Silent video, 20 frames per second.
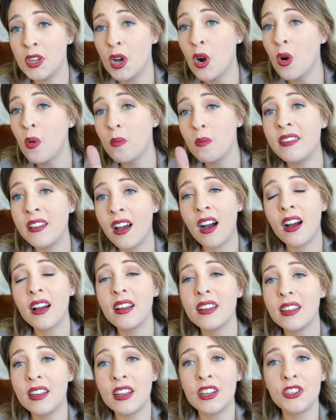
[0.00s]
nope,
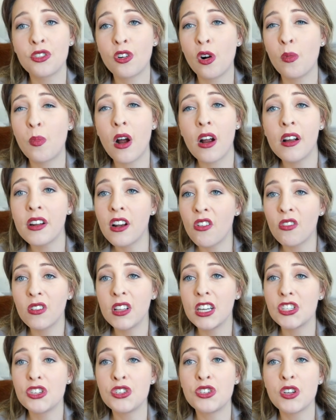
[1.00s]
not an integral part in our
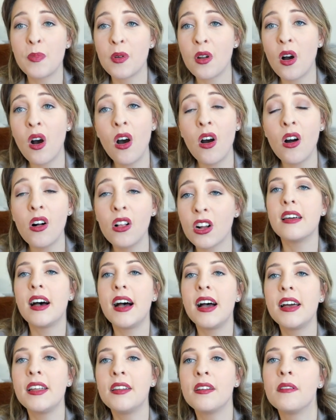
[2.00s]
relationship at all,
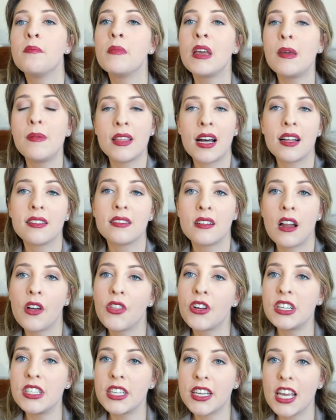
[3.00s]
then maybe that's
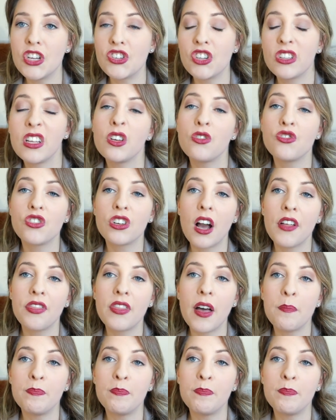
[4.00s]
another indication that you should cut